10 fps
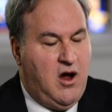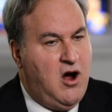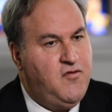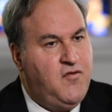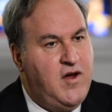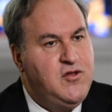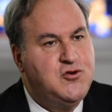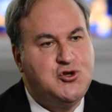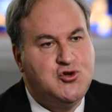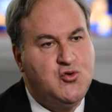a faith
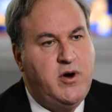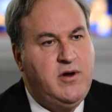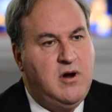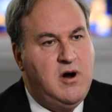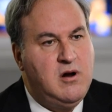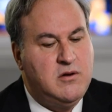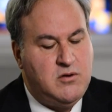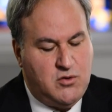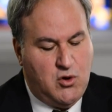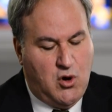destroyed in Ireland